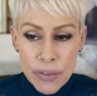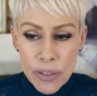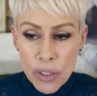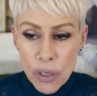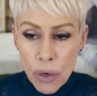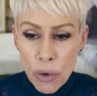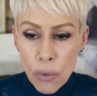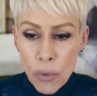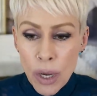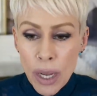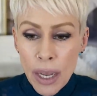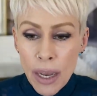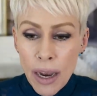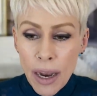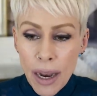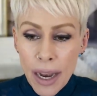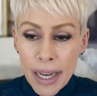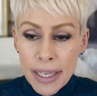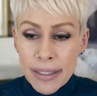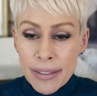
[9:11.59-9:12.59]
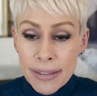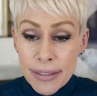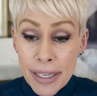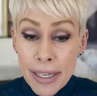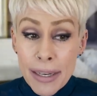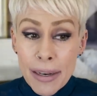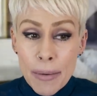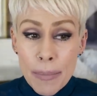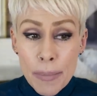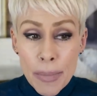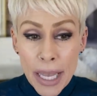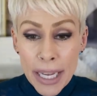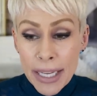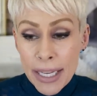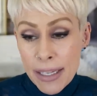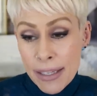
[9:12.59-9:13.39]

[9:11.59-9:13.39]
So I see him, like,